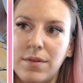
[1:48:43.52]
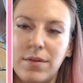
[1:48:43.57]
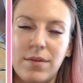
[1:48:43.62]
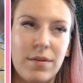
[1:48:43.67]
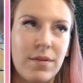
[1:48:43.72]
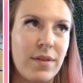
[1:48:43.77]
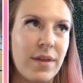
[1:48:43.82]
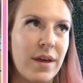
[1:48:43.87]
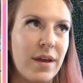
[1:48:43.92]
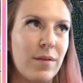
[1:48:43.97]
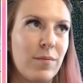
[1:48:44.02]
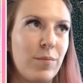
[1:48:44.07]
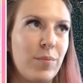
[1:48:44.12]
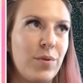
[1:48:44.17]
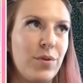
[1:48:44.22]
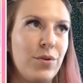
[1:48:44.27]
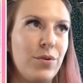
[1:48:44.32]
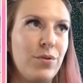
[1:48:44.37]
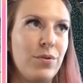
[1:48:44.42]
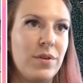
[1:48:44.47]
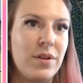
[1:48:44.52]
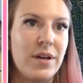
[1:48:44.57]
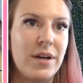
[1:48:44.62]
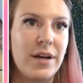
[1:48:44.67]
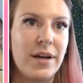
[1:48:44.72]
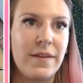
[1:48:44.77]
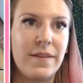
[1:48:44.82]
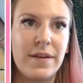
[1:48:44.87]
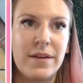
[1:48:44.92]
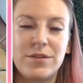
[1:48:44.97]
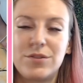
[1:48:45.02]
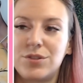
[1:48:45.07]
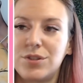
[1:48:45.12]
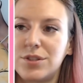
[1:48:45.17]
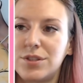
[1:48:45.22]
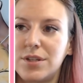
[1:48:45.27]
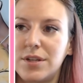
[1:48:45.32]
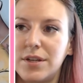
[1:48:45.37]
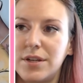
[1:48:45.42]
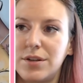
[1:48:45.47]
that blue line. That's
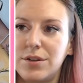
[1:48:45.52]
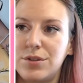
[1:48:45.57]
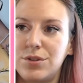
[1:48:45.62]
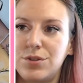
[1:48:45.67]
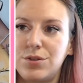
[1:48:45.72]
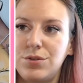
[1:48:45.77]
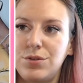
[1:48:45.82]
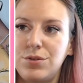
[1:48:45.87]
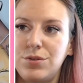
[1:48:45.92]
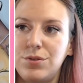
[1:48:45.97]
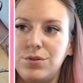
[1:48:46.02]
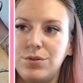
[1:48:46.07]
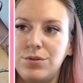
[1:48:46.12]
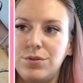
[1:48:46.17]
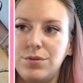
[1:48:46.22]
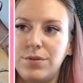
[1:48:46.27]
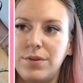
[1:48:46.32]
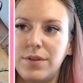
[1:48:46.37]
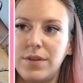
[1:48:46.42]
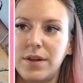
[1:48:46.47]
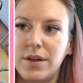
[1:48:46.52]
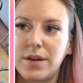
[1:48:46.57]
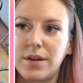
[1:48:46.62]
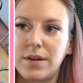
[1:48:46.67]
just a little too thick